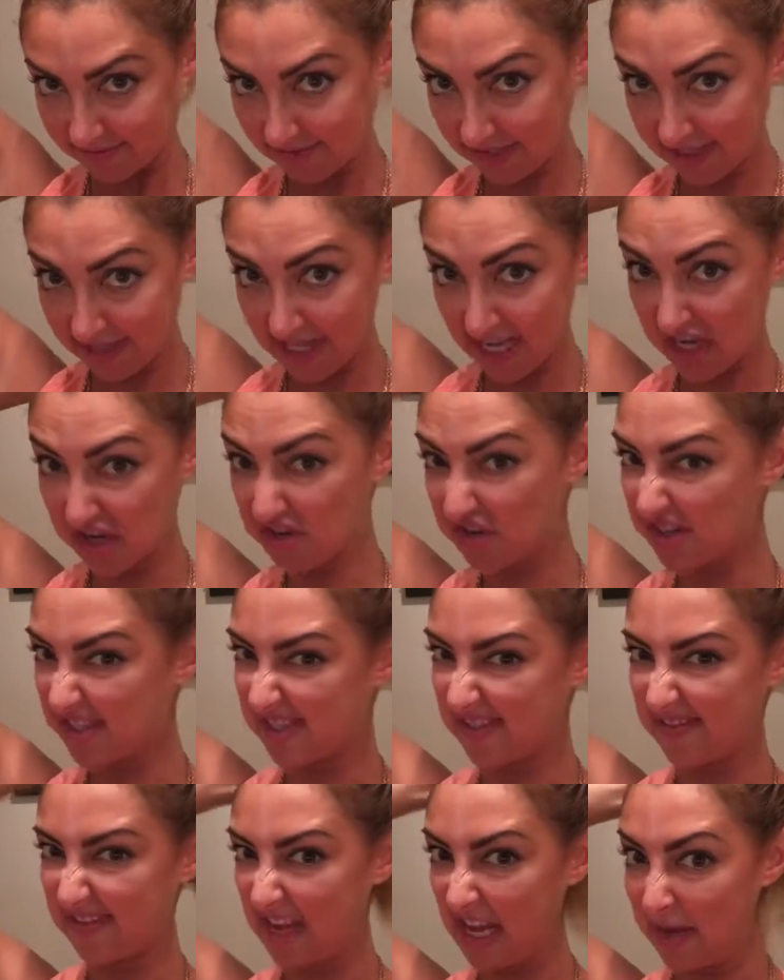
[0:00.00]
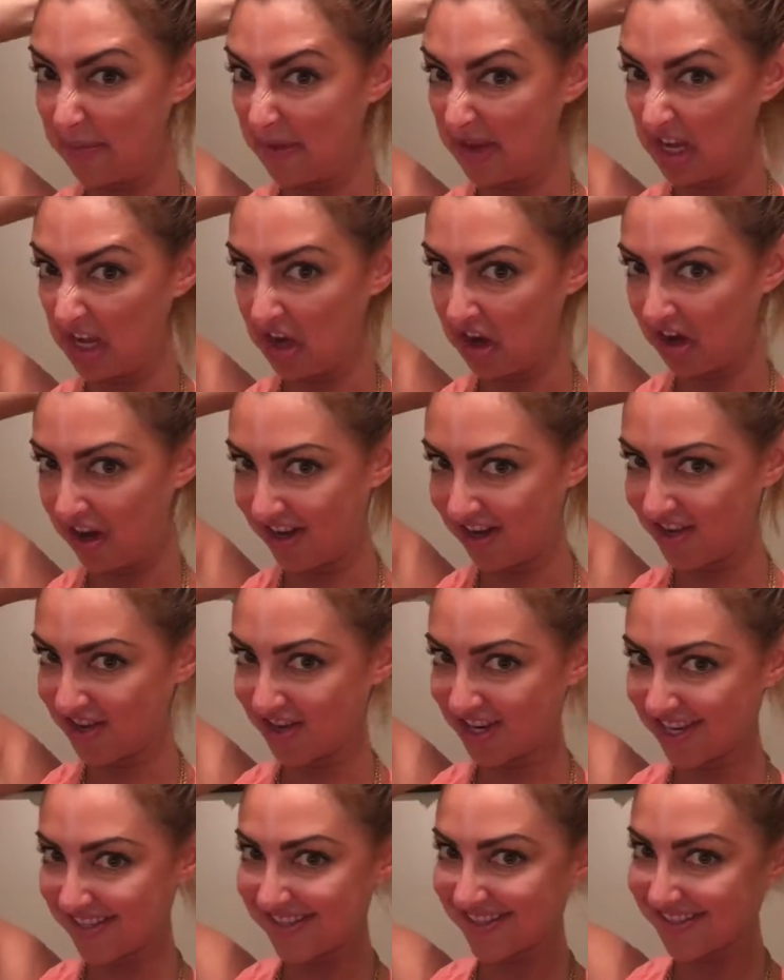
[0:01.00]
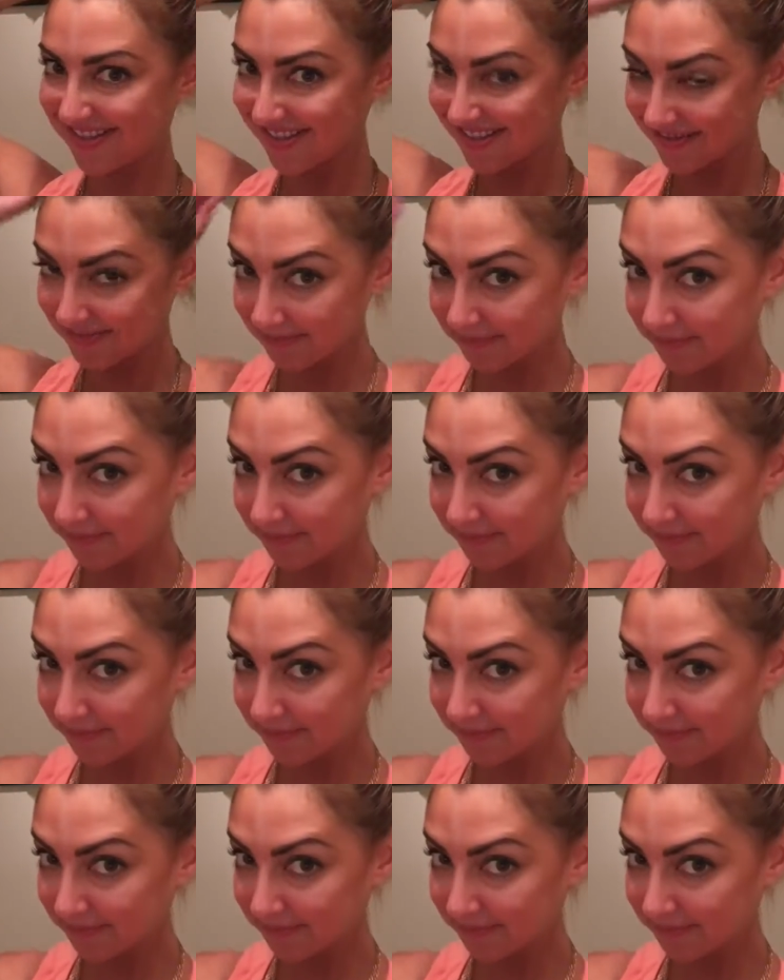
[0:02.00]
in the interest of keeping your interest.